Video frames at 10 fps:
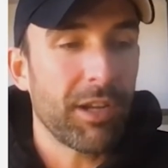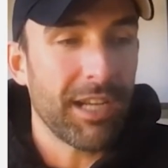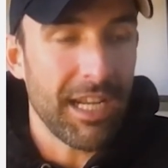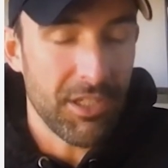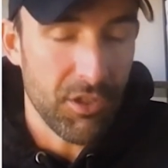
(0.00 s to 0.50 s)
How
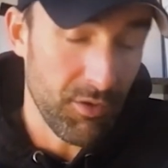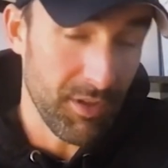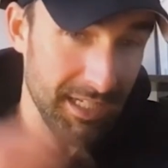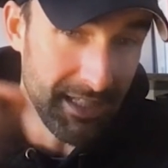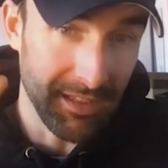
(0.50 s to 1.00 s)
can I
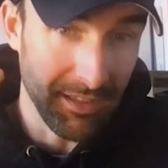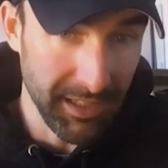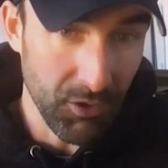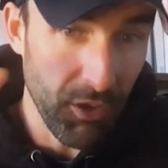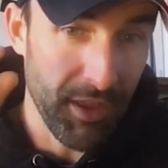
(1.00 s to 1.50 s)
do these
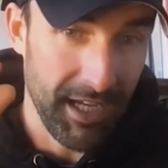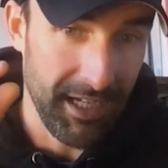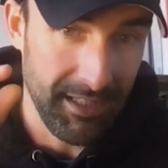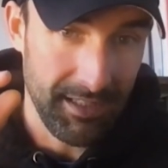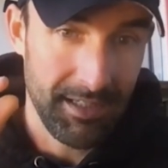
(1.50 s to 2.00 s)
little
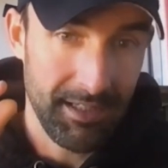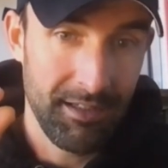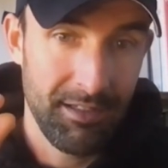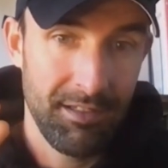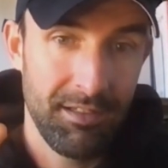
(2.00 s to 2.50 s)

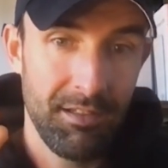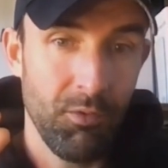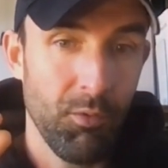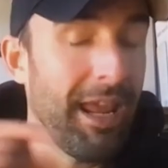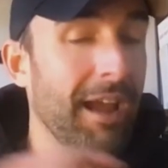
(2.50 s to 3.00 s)
things
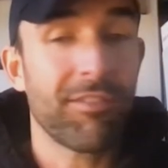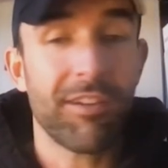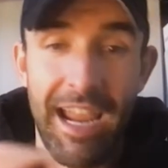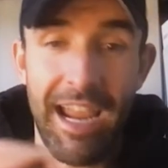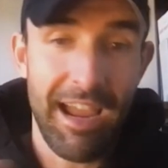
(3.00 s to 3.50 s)

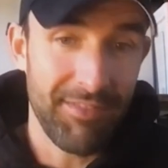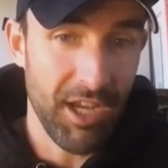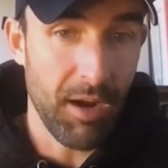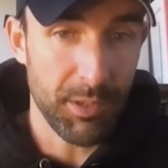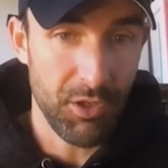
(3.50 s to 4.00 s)
whenever I
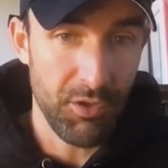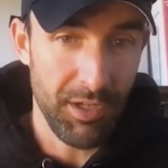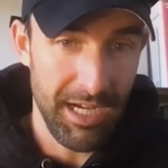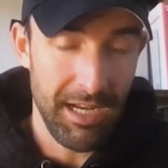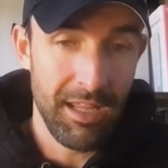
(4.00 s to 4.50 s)
have the
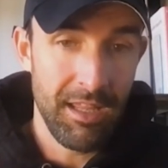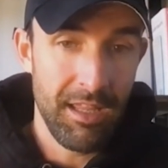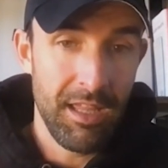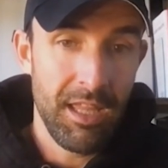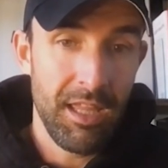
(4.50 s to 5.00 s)
opportunity?